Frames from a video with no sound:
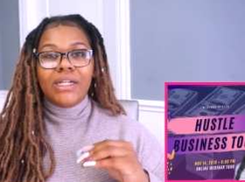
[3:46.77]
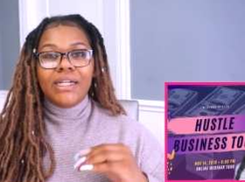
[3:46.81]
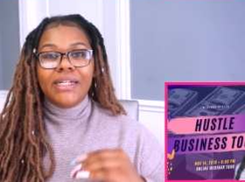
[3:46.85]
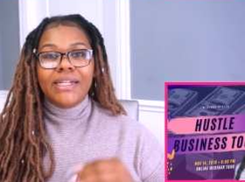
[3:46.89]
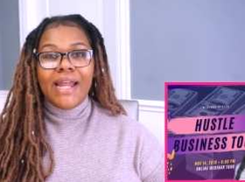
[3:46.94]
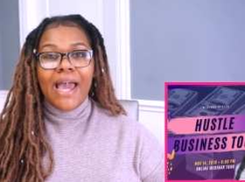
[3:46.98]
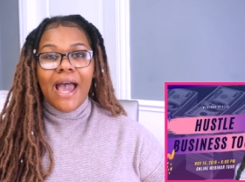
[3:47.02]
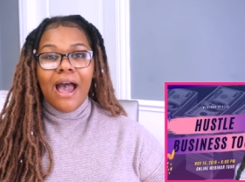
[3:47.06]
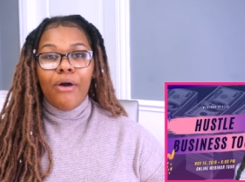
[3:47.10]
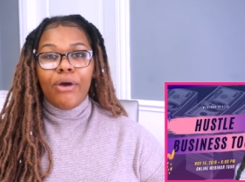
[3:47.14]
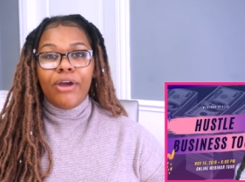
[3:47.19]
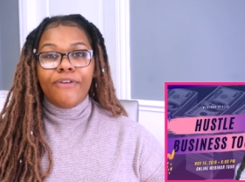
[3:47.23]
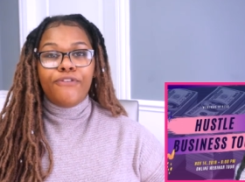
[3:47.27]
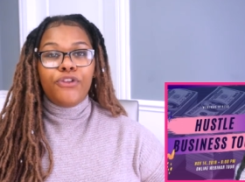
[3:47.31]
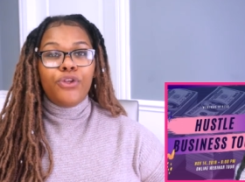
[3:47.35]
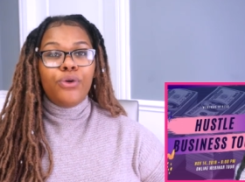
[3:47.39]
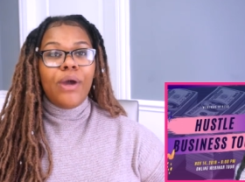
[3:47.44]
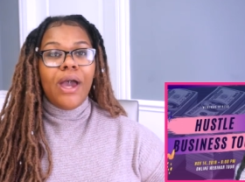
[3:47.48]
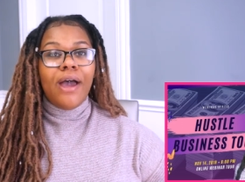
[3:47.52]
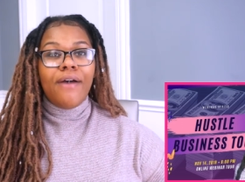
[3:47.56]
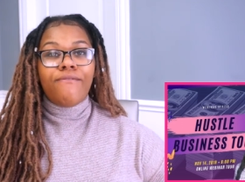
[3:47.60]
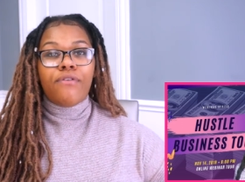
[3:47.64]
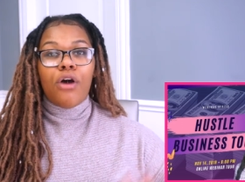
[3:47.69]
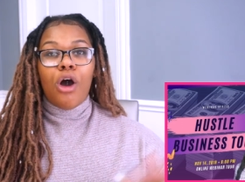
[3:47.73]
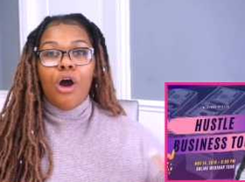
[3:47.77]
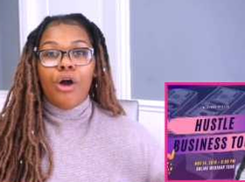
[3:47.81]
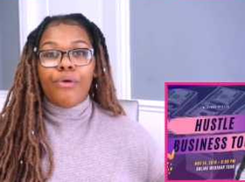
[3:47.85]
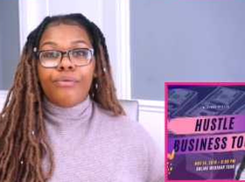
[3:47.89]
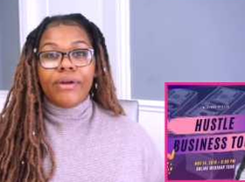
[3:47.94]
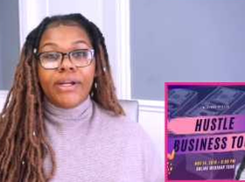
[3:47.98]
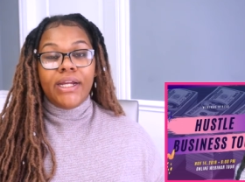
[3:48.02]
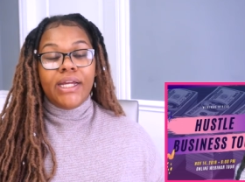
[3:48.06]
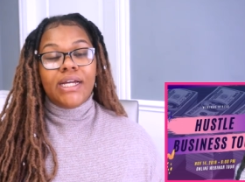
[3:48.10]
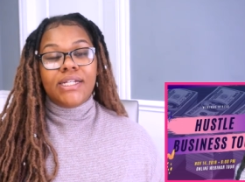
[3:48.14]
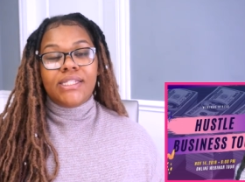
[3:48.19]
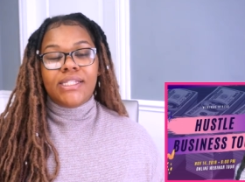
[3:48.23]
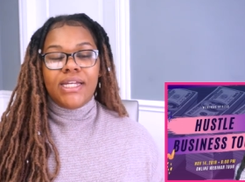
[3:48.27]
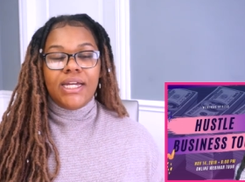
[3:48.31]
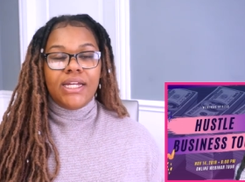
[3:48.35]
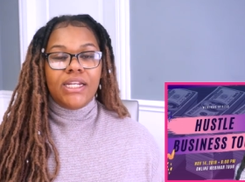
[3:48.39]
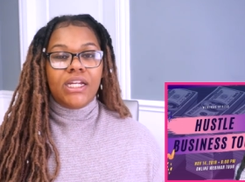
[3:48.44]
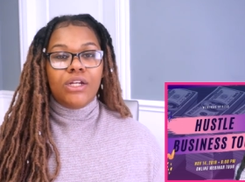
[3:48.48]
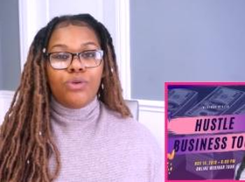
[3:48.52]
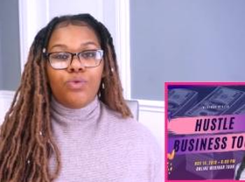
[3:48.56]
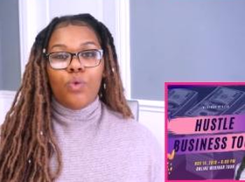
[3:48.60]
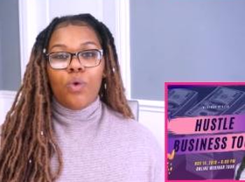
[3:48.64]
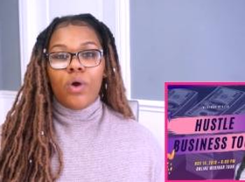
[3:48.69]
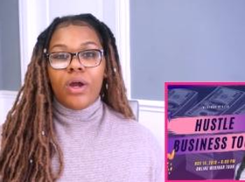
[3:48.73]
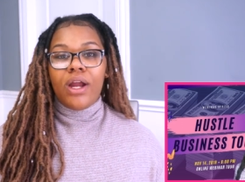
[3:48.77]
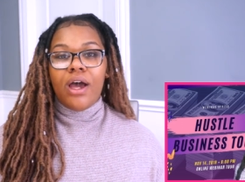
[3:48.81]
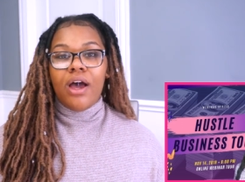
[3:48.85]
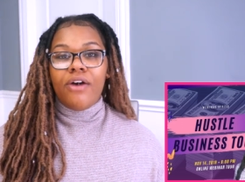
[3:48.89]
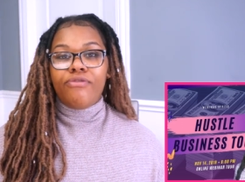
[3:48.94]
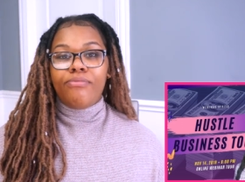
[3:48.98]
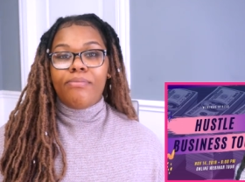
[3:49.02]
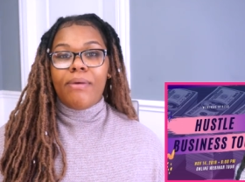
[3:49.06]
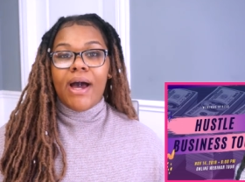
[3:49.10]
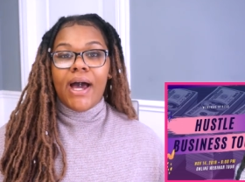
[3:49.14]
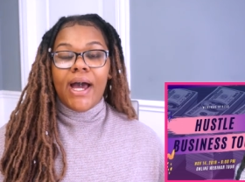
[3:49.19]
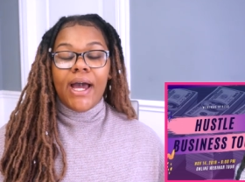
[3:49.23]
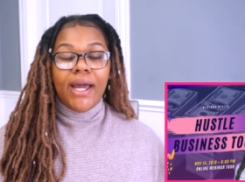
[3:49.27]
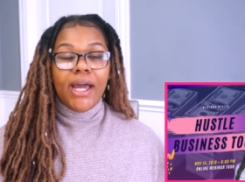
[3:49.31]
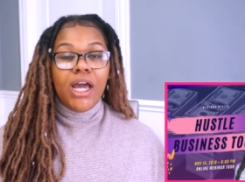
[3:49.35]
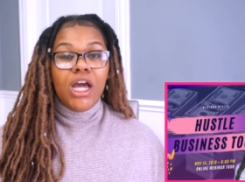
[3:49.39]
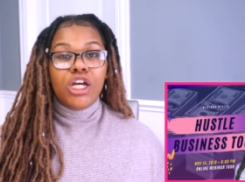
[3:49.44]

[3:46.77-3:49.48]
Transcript: Now, if you have already attended one of my